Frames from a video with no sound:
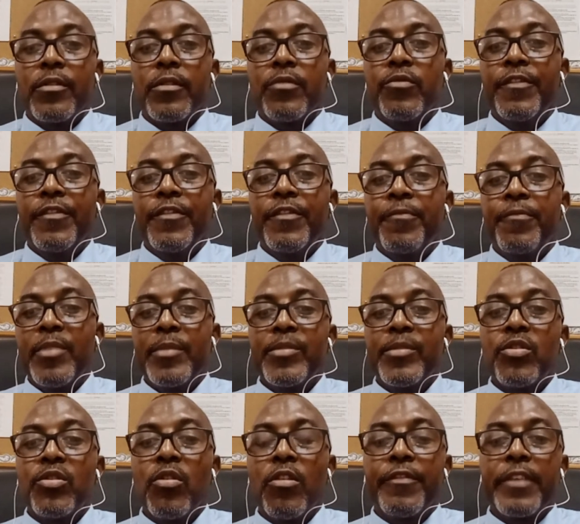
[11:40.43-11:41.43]
with
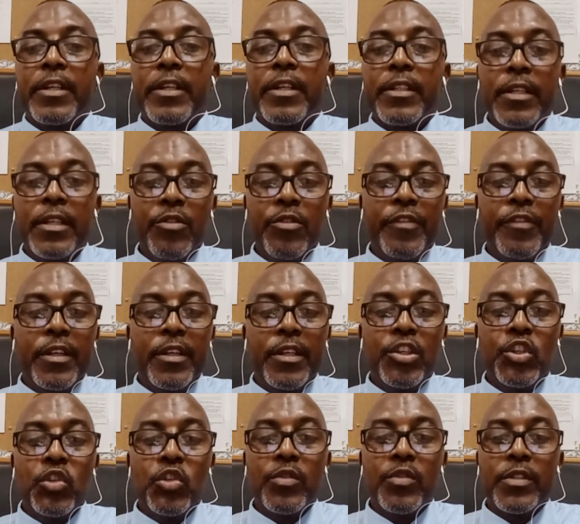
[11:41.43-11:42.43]
problem solving, dealing with the
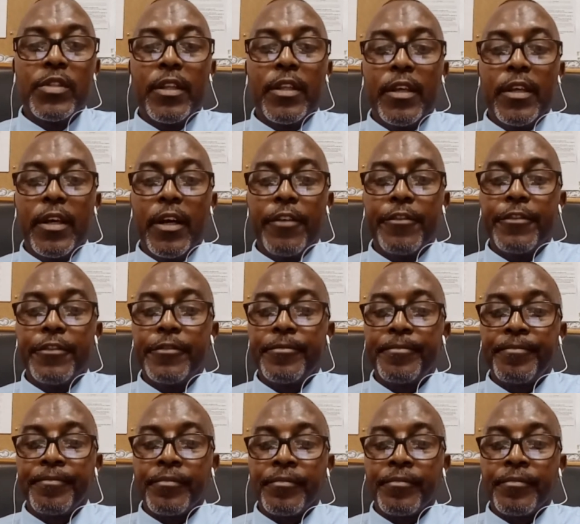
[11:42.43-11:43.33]
issues that they have.